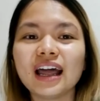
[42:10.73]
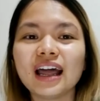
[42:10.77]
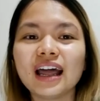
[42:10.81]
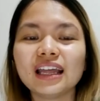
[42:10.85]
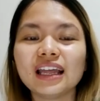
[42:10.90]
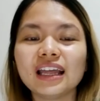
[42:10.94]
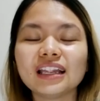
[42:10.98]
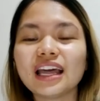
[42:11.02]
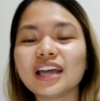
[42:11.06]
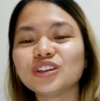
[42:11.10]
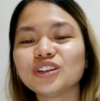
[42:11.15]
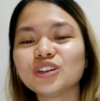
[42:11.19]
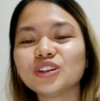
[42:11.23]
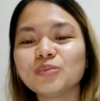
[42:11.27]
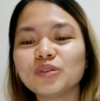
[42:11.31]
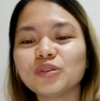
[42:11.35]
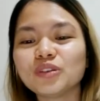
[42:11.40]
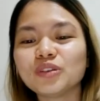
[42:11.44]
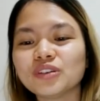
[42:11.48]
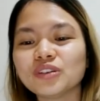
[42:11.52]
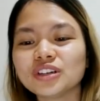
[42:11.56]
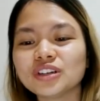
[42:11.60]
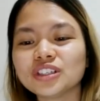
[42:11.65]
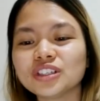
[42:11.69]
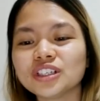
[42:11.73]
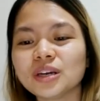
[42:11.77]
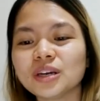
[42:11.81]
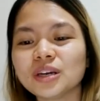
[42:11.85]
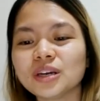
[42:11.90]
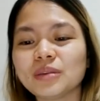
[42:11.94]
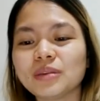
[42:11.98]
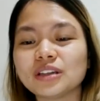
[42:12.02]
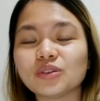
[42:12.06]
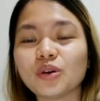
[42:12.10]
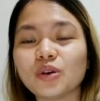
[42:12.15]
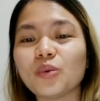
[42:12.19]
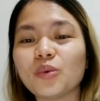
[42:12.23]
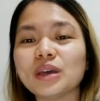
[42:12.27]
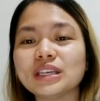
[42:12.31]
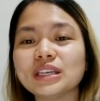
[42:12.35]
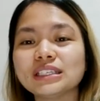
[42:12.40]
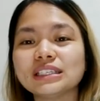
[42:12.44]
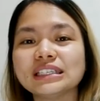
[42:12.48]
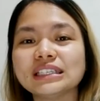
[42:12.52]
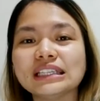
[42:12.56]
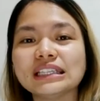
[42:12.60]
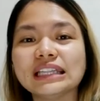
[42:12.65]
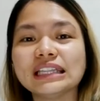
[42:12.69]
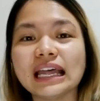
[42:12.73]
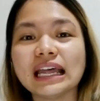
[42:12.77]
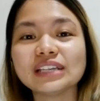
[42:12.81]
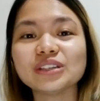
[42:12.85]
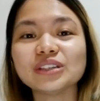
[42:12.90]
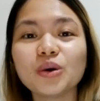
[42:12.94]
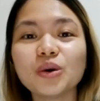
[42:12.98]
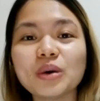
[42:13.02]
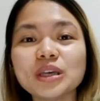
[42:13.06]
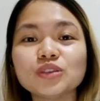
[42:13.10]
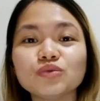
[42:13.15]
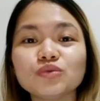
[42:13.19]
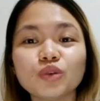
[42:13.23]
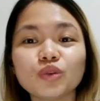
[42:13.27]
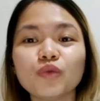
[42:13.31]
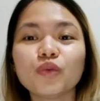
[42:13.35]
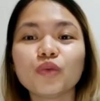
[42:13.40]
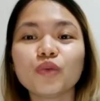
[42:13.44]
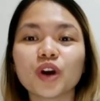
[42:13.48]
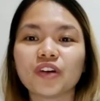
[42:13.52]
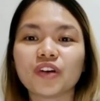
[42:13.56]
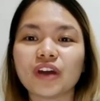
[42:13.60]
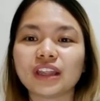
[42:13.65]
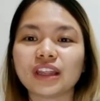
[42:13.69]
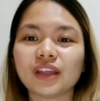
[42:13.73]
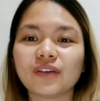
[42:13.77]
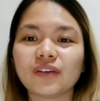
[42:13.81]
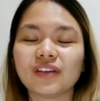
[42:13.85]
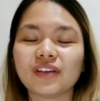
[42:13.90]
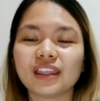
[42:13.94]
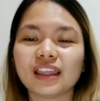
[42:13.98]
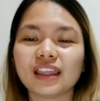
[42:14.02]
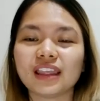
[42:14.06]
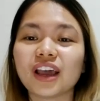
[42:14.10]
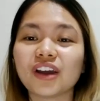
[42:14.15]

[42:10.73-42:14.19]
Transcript: in entrepreneurship, there's always room for creativity,